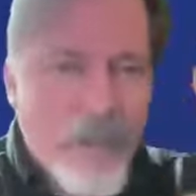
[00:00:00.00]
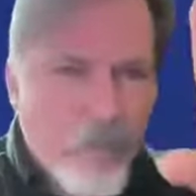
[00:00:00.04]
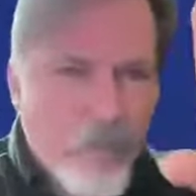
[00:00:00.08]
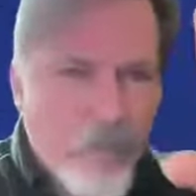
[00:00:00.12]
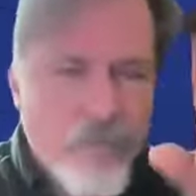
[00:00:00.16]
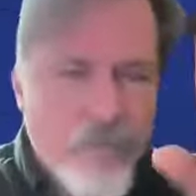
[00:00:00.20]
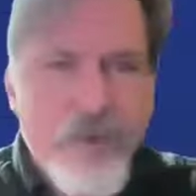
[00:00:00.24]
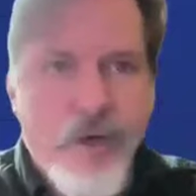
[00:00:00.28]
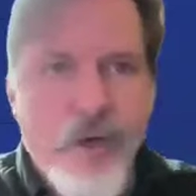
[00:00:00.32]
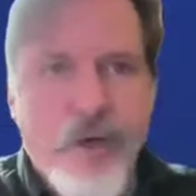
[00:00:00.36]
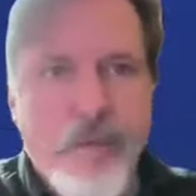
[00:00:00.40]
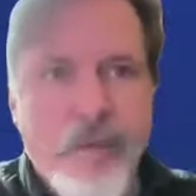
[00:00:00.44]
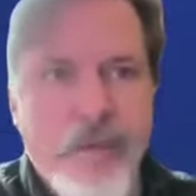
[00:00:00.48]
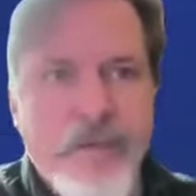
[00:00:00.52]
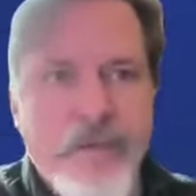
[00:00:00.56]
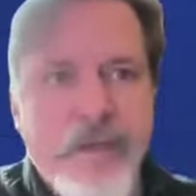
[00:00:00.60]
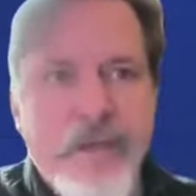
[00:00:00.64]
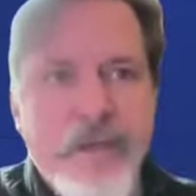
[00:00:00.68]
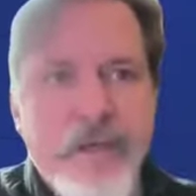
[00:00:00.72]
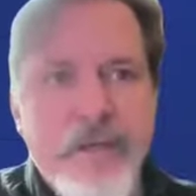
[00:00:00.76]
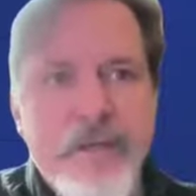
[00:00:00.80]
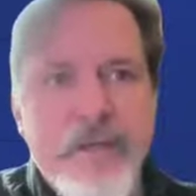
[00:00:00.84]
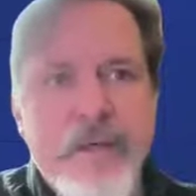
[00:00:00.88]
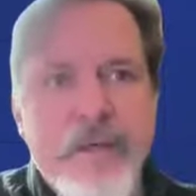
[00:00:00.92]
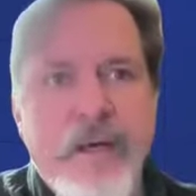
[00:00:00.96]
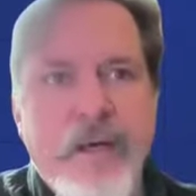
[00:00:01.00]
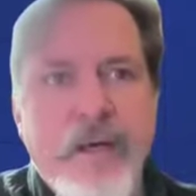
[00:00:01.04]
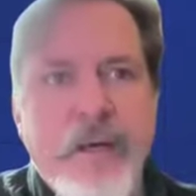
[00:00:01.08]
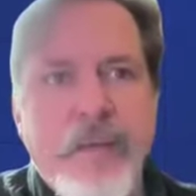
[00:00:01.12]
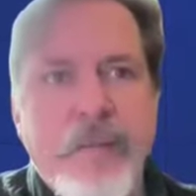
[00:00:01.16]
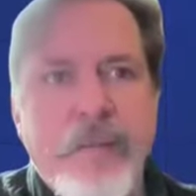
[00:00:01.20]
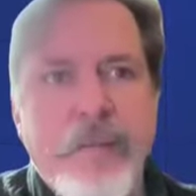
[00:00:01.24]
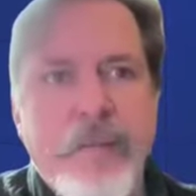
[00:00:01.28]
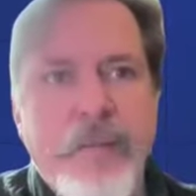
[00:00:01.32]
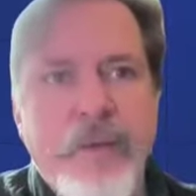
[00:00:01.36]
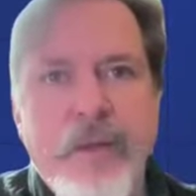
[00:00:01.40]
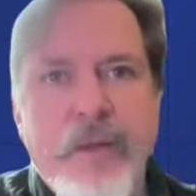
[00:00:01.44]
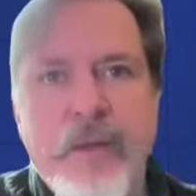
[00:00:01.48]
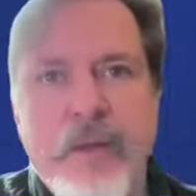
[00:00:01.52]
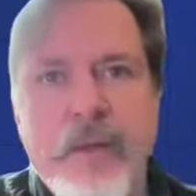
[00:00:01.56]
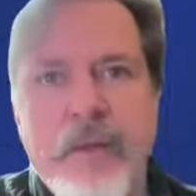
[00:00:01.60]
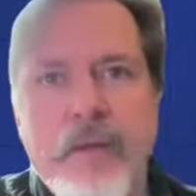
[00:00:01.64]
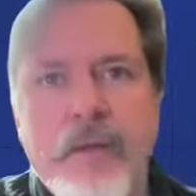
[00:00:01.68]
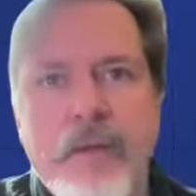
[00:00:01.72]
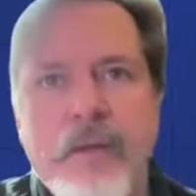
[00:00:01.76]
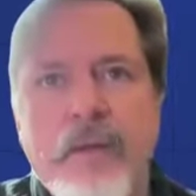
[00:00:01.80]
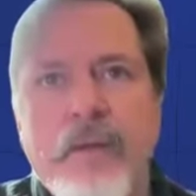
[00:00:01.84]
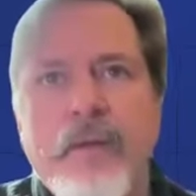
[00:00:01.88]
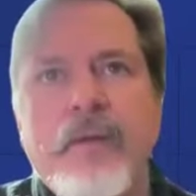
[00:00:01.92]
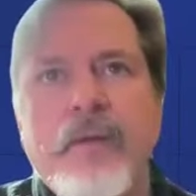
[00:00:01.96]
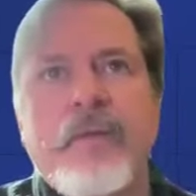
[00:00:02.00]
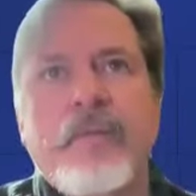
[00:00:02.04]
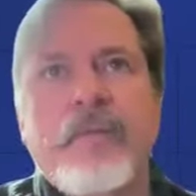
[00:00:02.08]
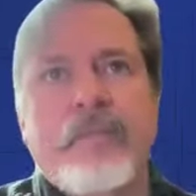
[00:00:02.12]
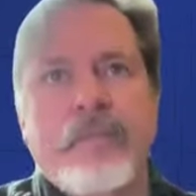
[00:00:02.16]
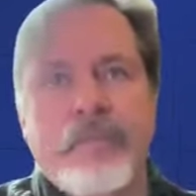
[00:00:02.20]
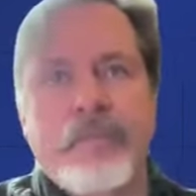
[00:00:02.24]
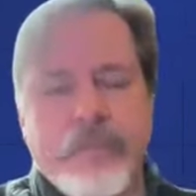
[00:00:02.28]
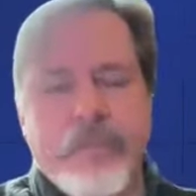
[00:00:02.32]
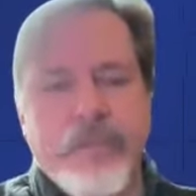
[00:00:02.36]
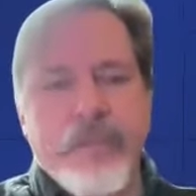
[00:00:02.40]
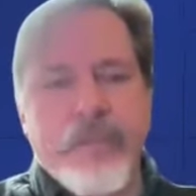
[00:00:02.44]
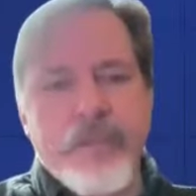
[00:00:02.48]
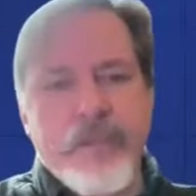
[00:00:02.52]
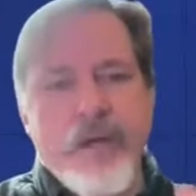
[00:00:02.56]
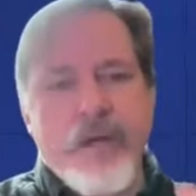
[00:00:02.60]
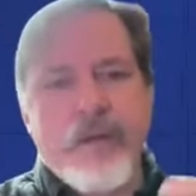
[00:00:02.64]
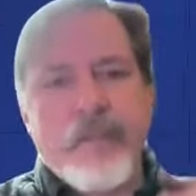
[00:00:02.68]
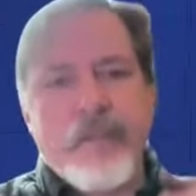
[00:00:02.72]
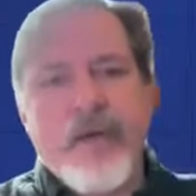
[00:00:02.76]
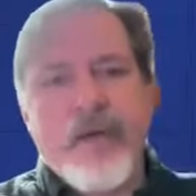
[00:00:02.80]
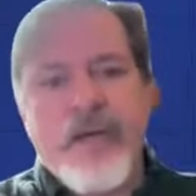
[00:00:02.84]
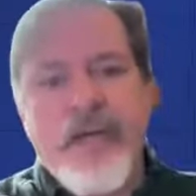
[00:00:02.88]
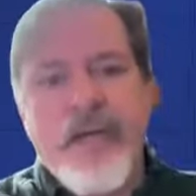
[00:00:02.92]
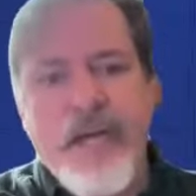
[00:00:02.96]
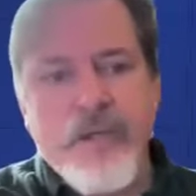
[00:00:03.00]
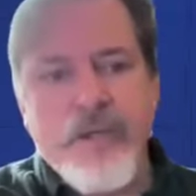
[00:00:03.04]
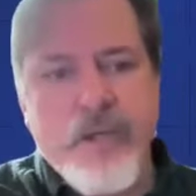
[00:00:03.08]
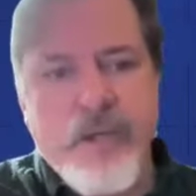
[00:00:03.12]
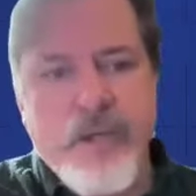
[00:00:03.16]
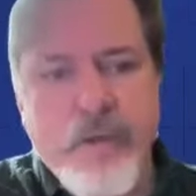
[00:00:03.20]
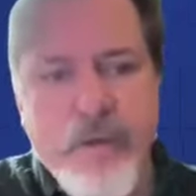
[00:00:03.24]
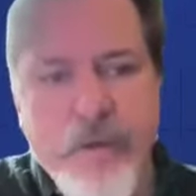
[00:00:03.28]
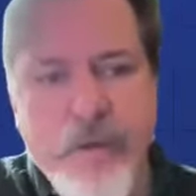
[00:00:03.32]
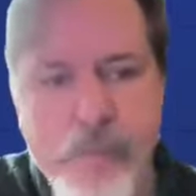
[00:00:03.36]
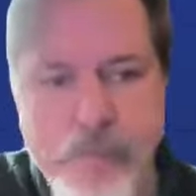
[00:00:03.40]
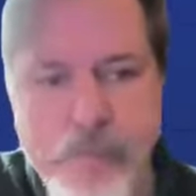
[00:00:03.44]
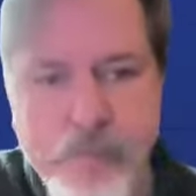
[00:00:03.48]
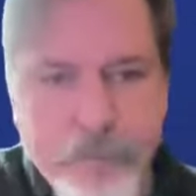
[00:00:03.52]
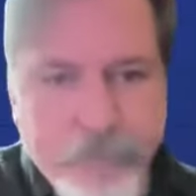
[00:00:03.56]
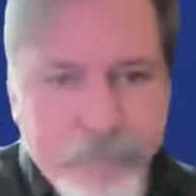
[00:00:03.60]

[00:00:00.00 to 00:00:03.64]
And we'll talk about that in a second. Let's talk about caching, though.